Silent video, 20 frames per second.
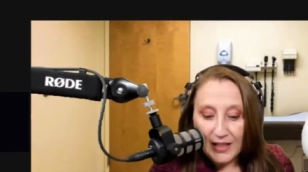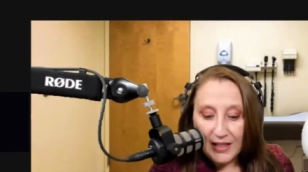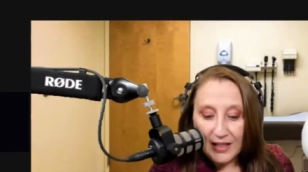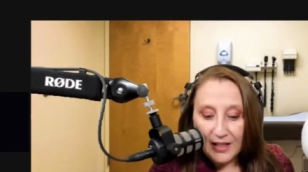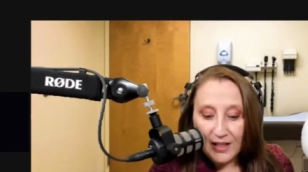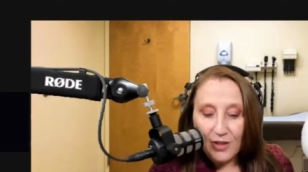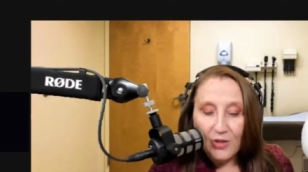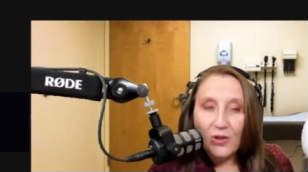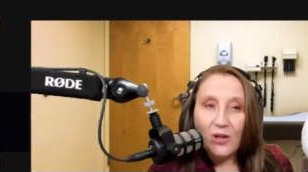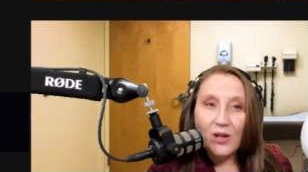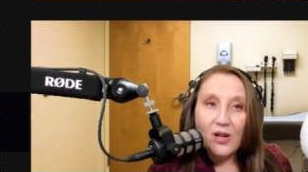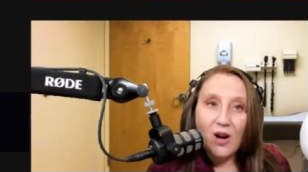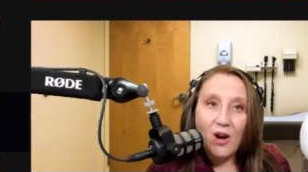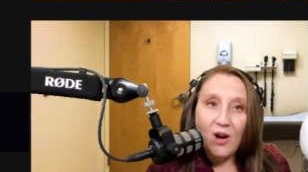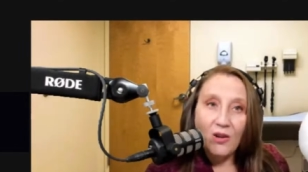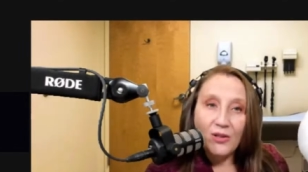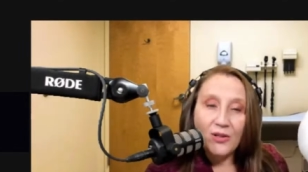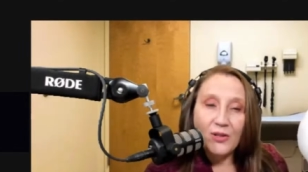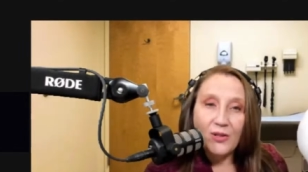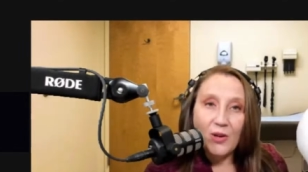you can
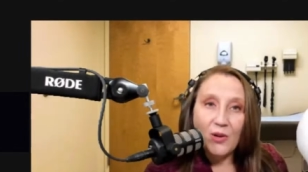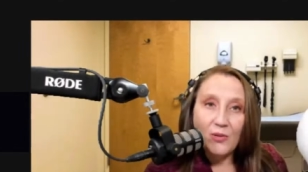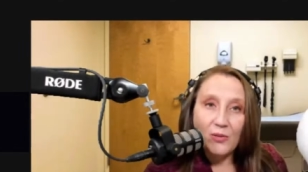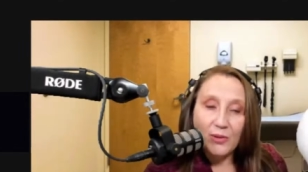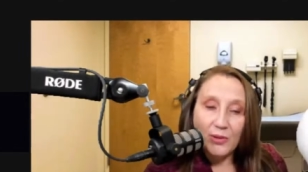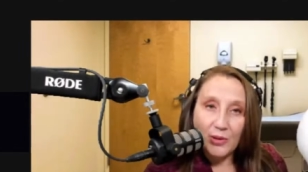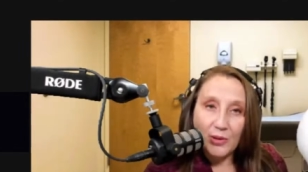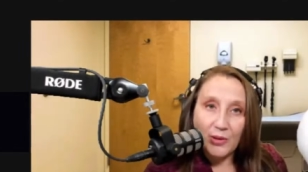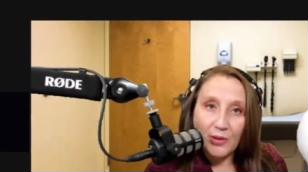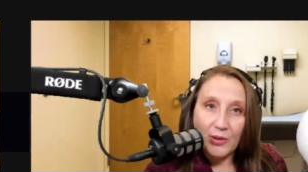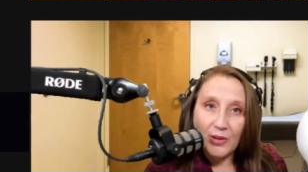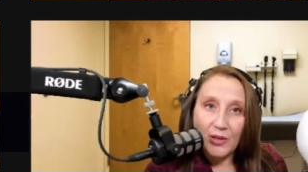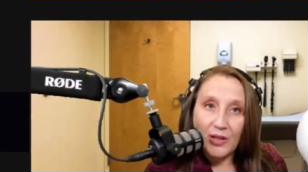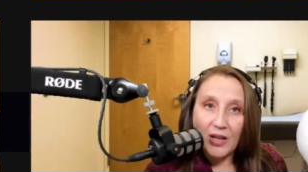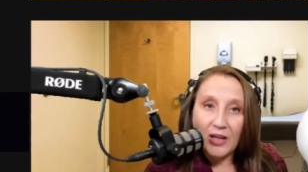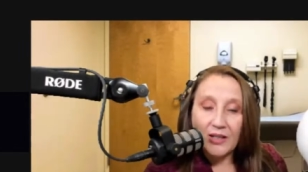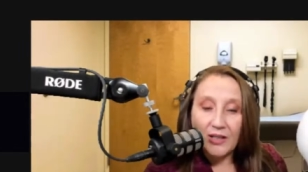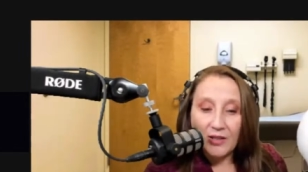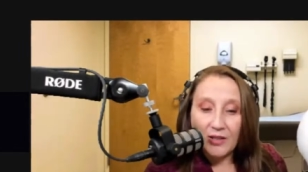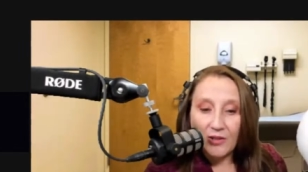also learn a
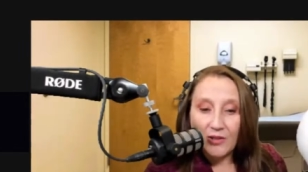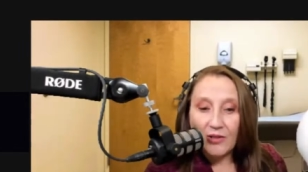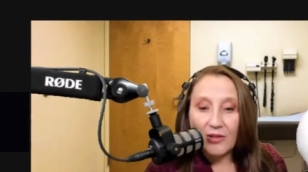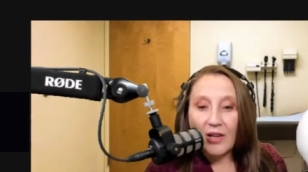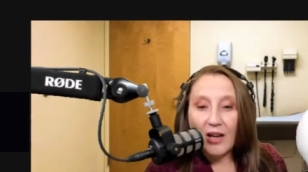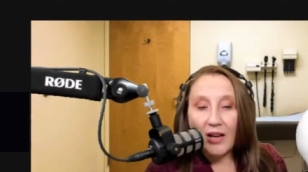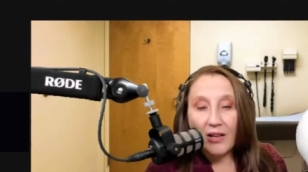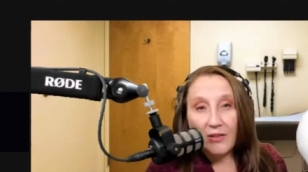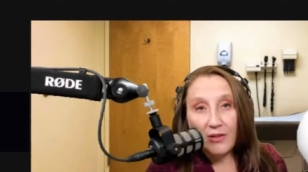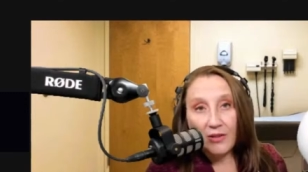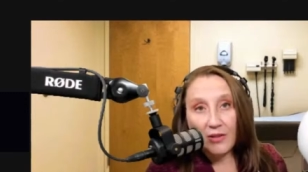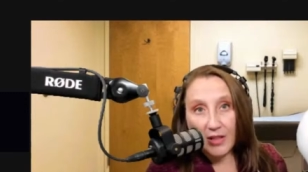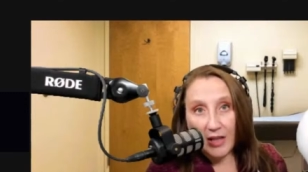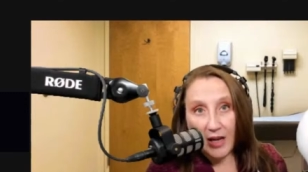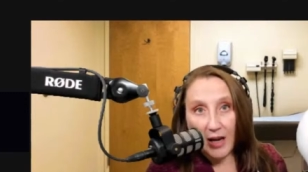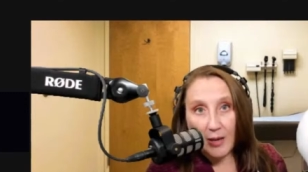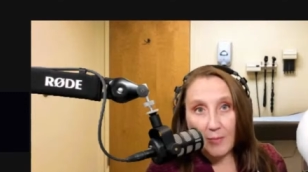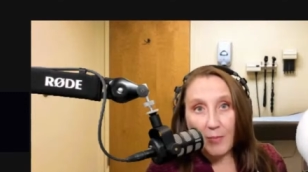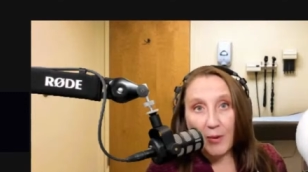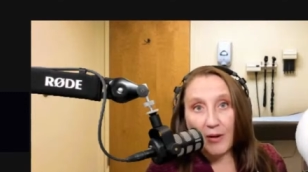certain other
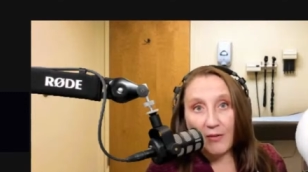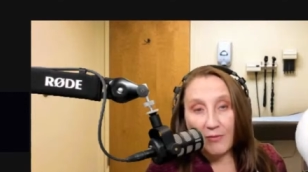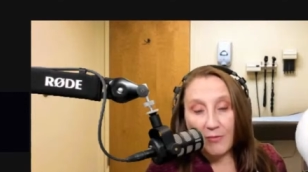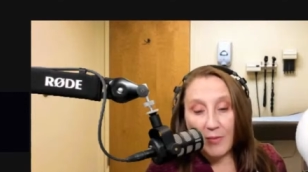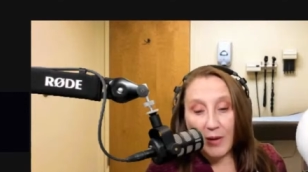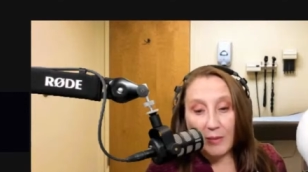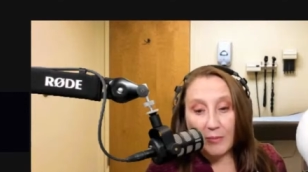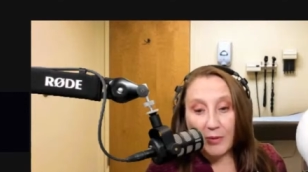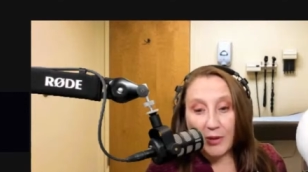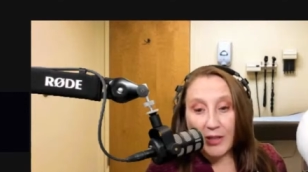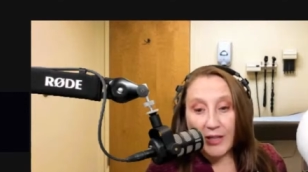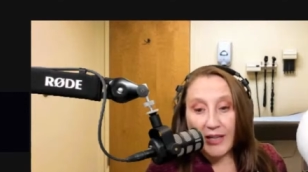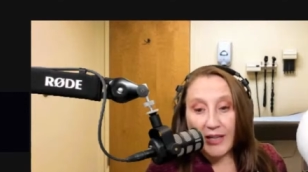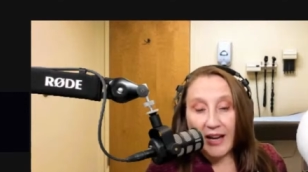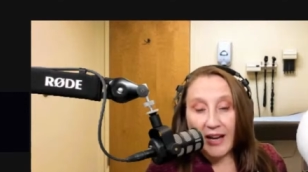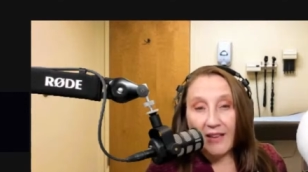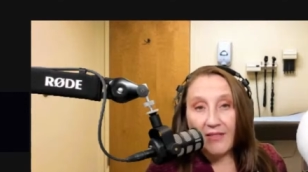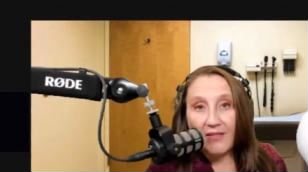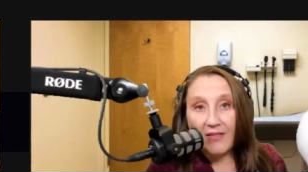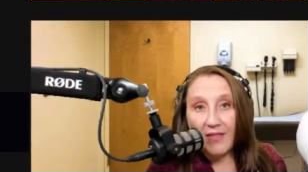type of memory,
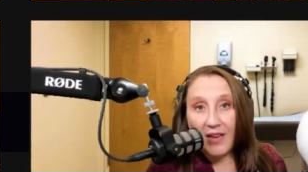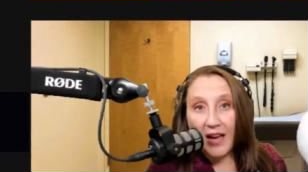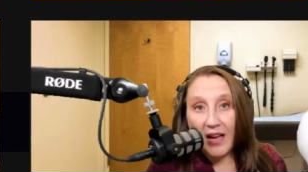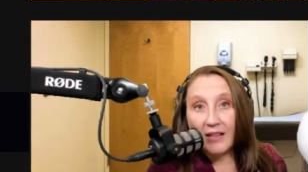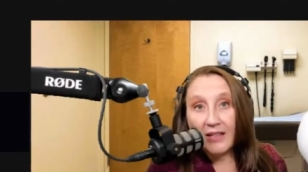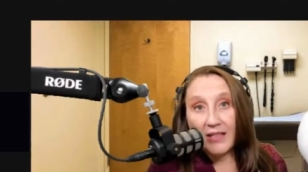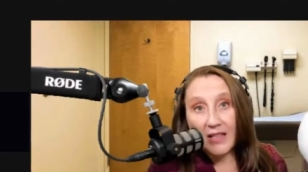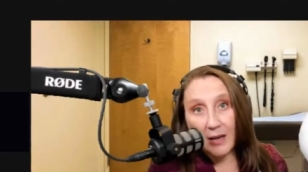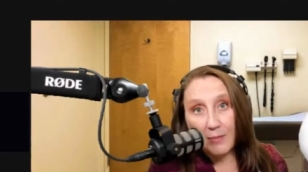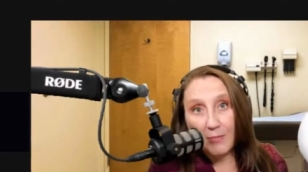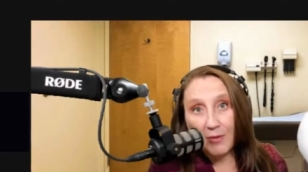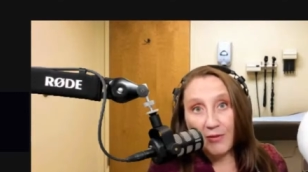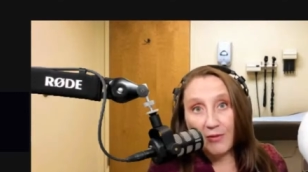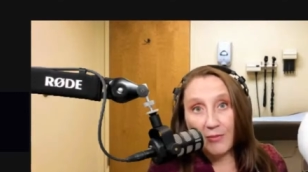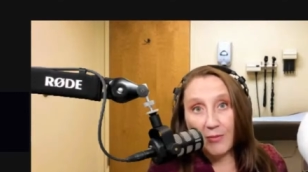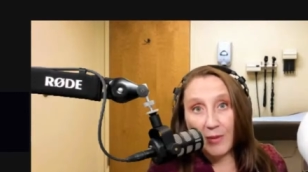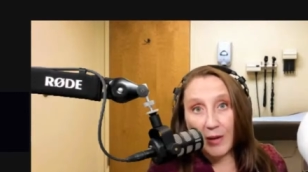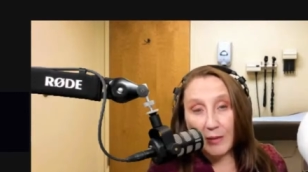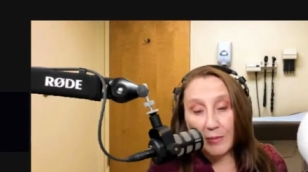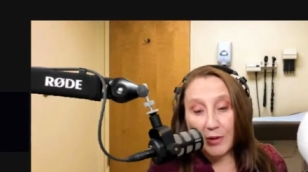and that type of
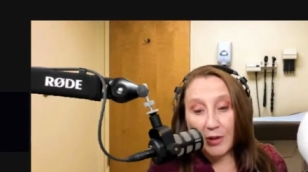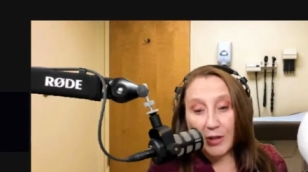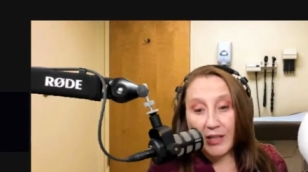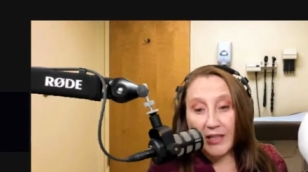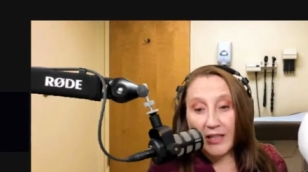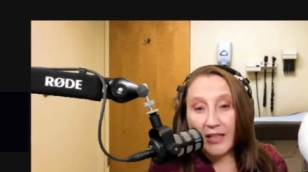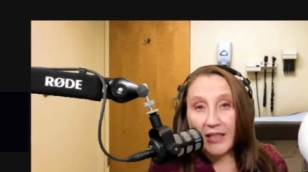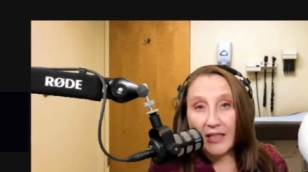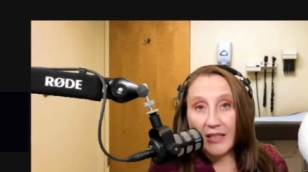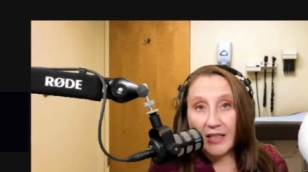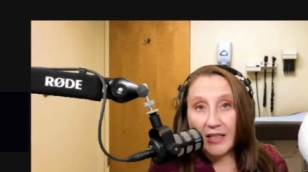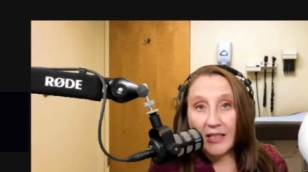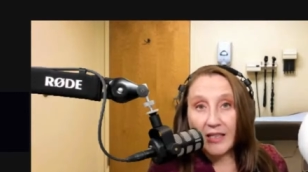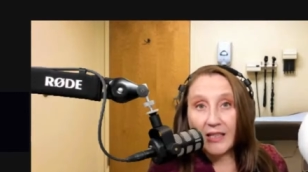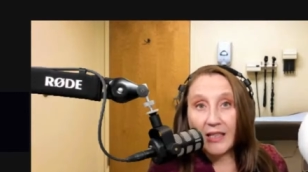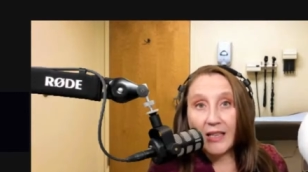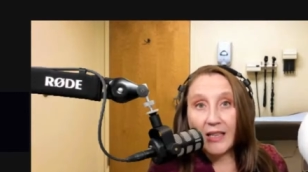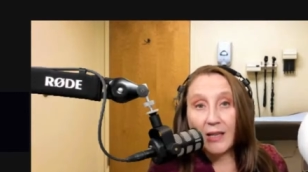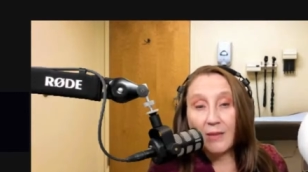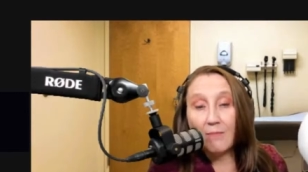memory
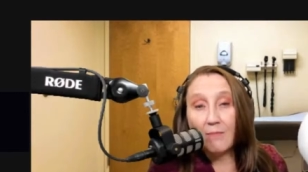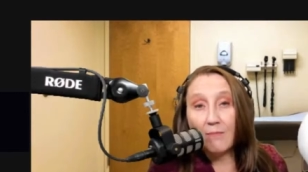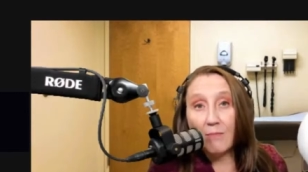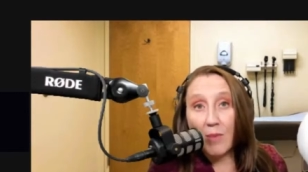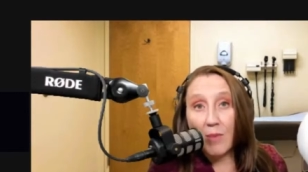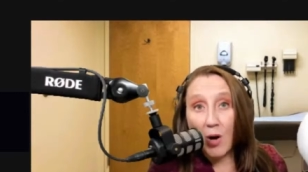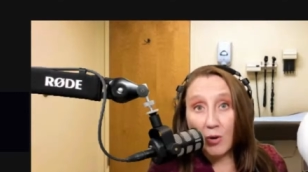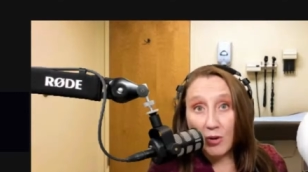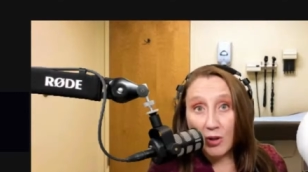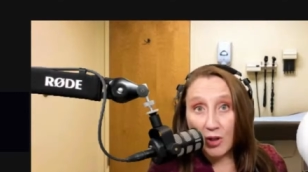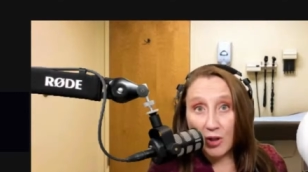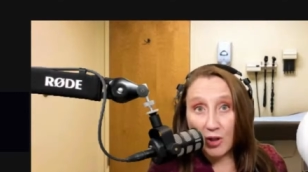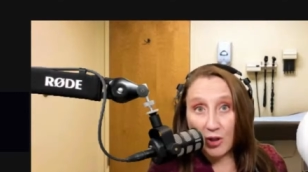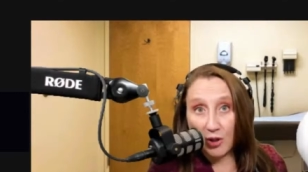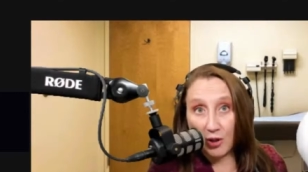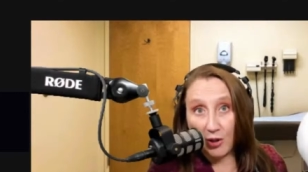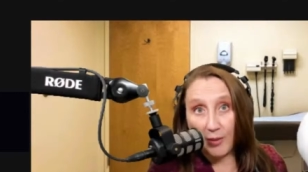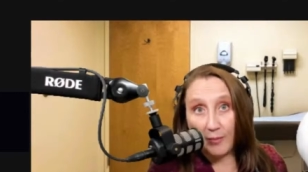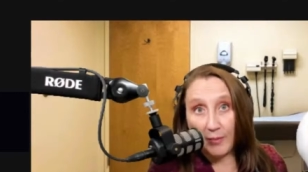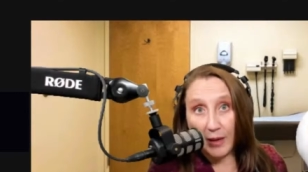is
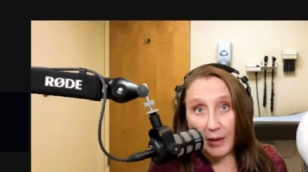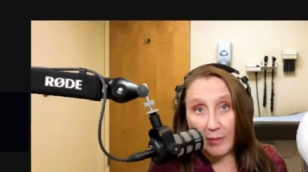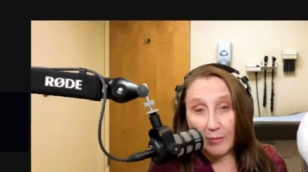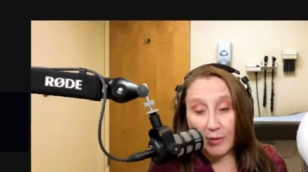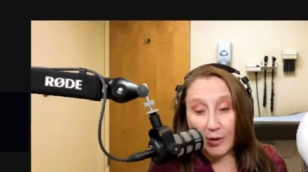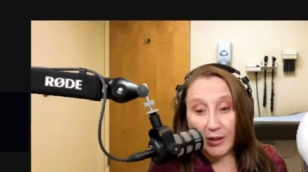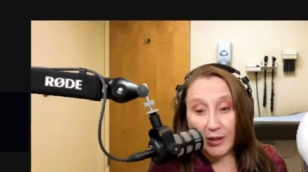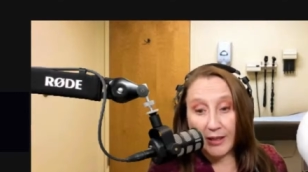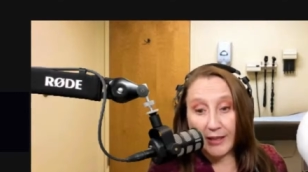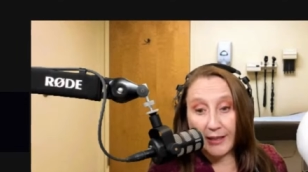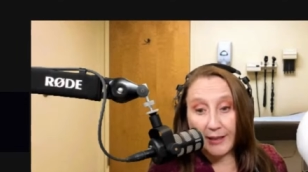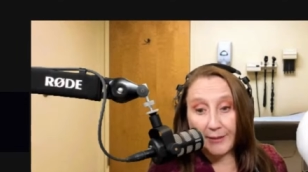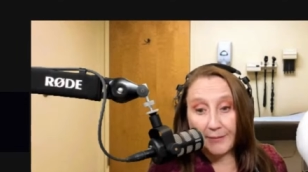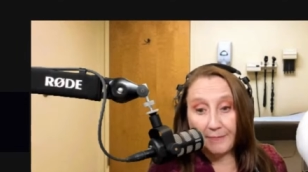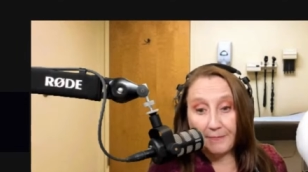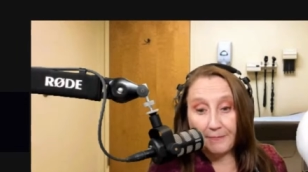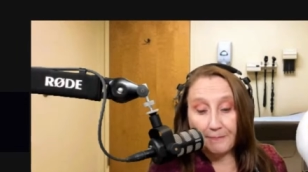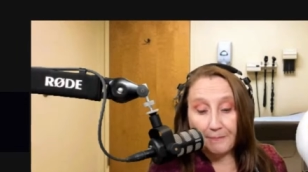emotional memory.